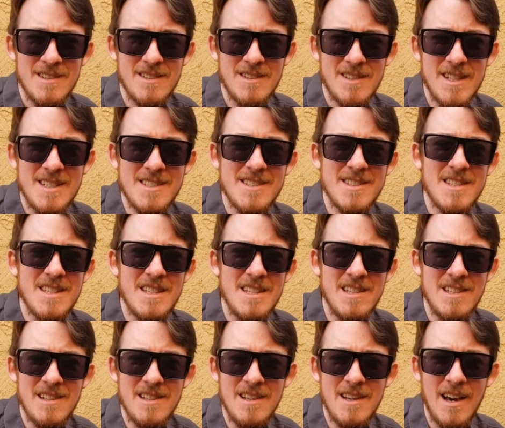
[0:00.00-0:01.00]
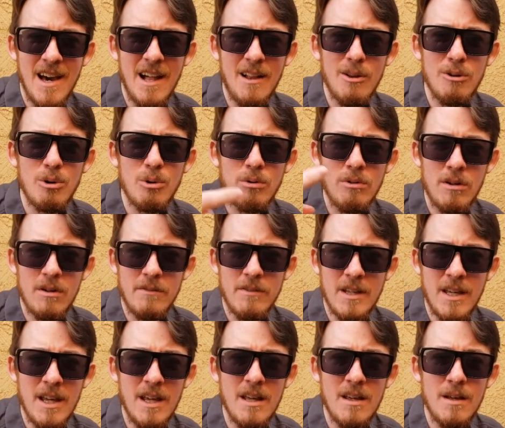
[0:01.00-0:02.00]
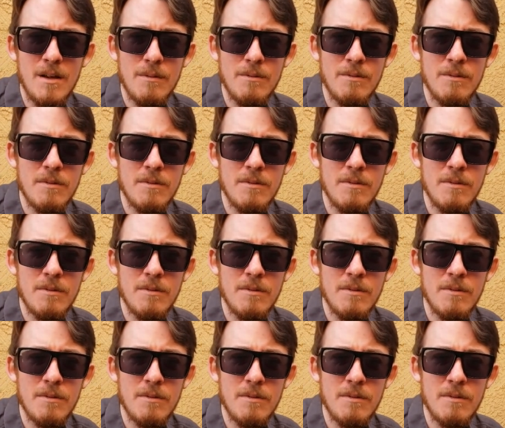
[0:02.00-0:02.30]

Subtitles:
That's the allegory of the cave.